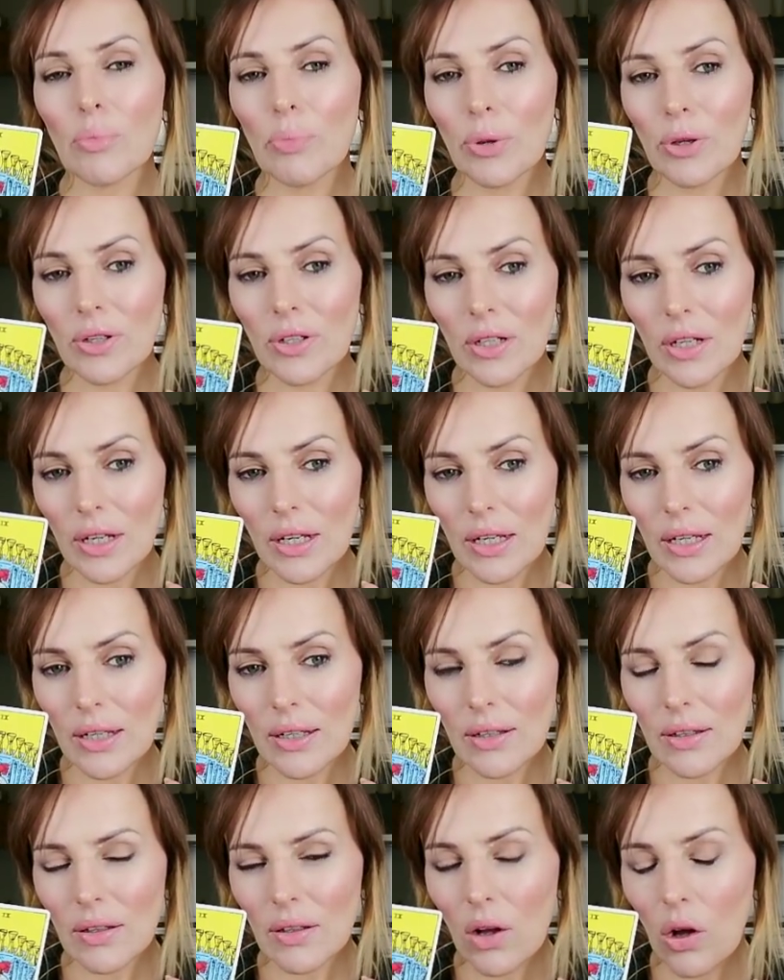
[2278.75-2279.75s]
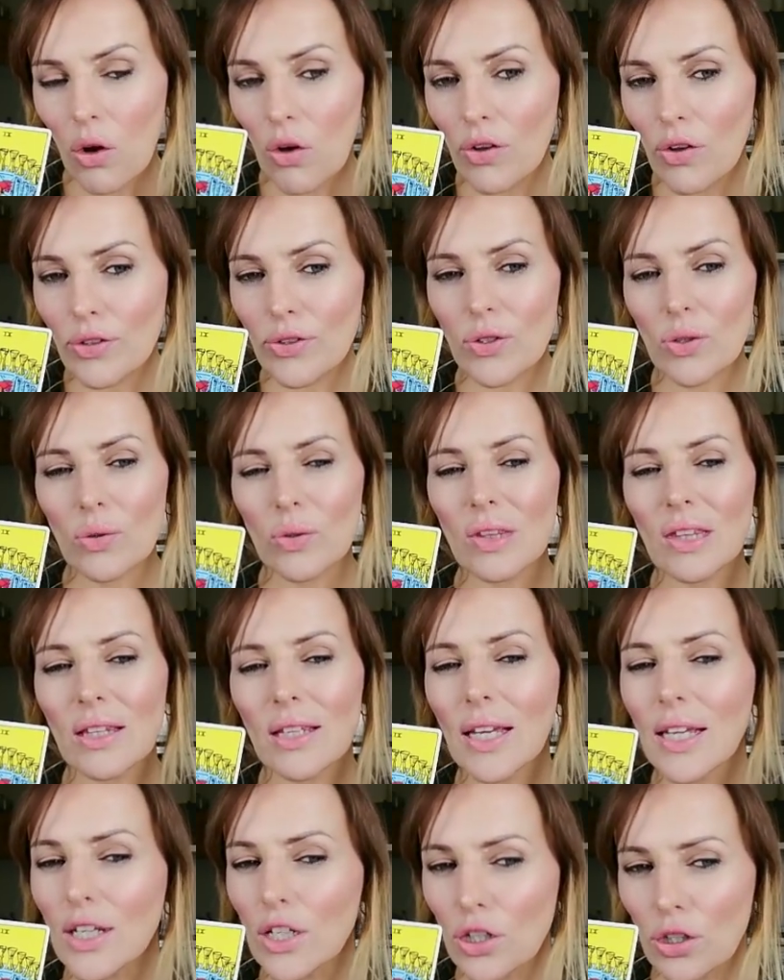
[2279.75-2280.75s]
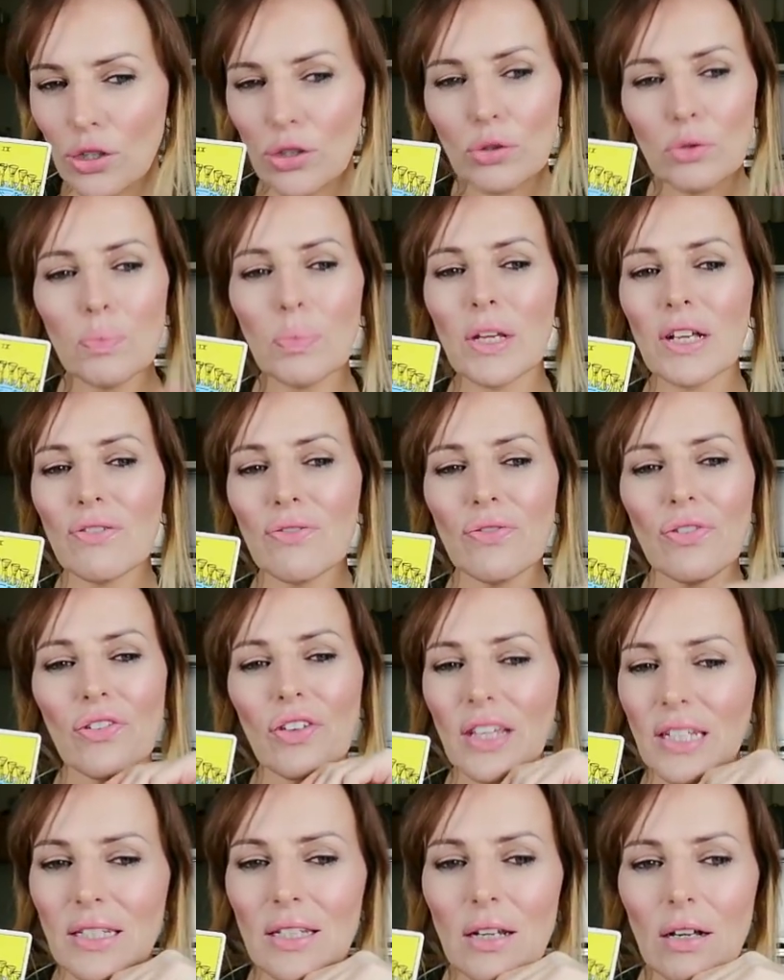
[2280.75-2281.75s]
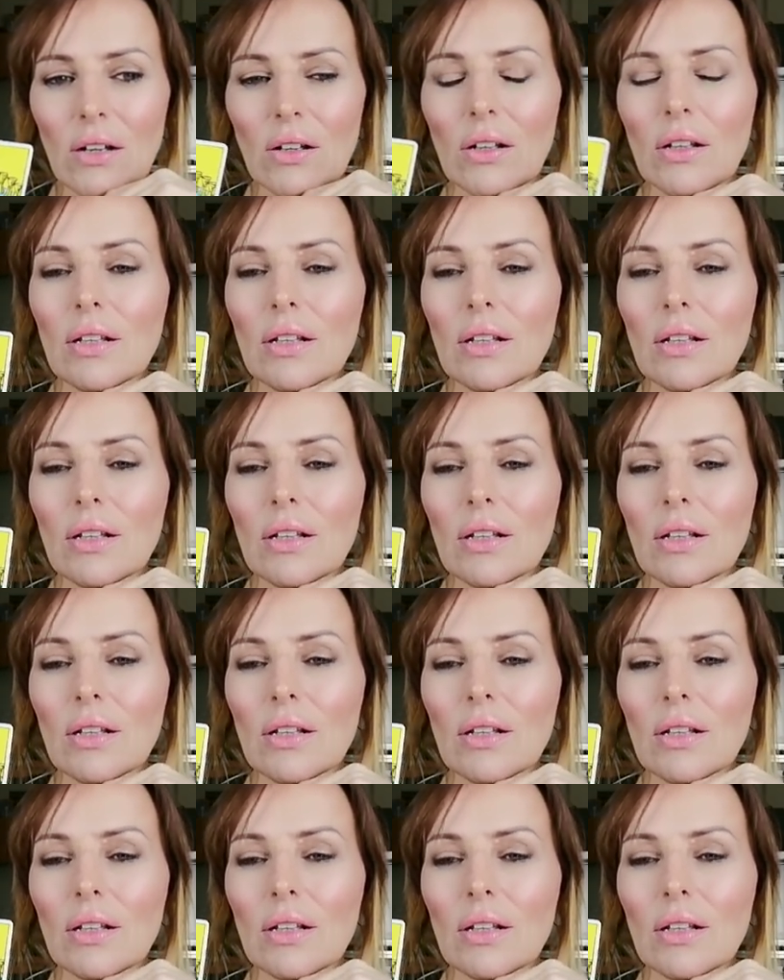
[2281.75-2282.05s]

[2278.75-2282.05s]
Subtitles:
but also it could be a physical